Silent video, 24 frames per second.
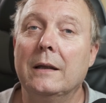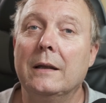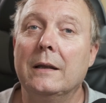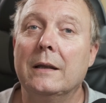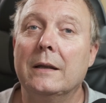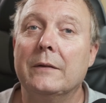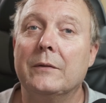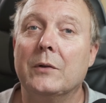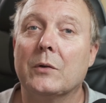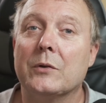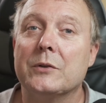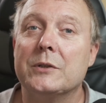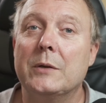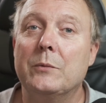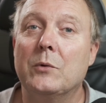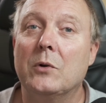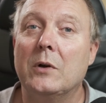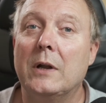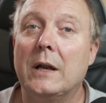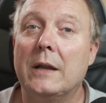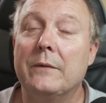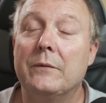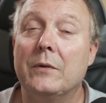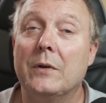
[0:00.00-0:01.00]
If you want to see
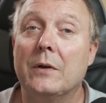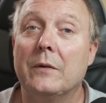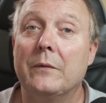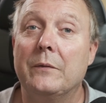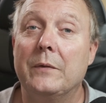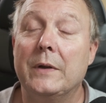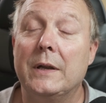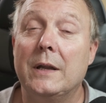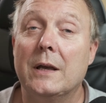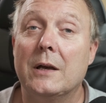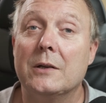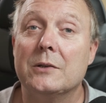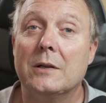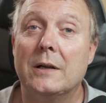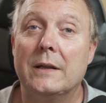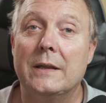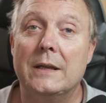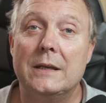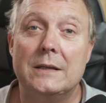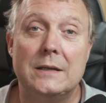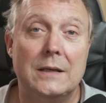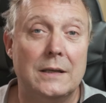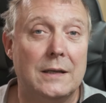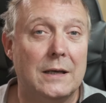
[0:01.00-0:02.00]
more videos like
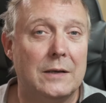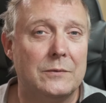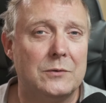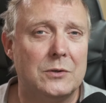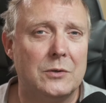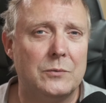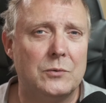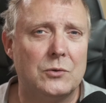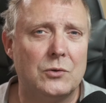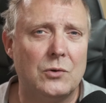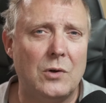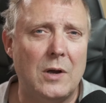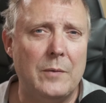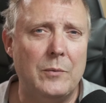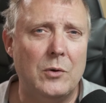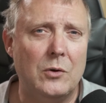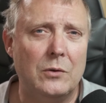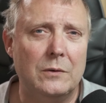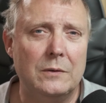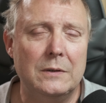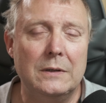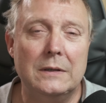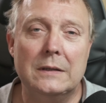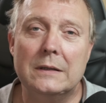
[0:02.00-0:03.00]
this, hit that subscribe
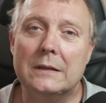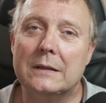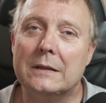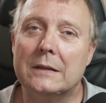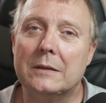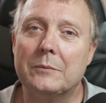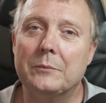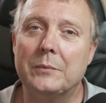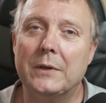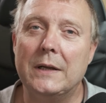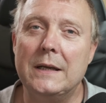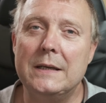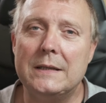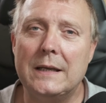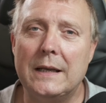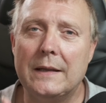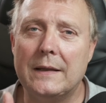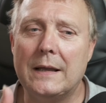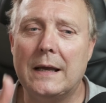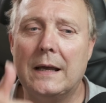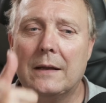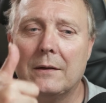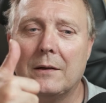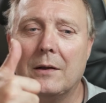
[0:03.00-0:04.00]
button and please hit
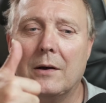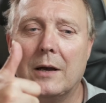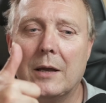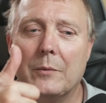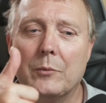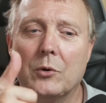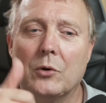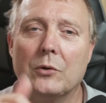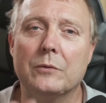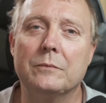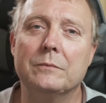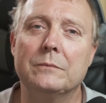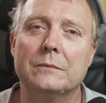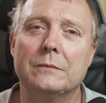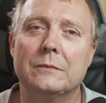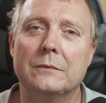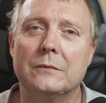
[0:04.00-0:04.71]
that like button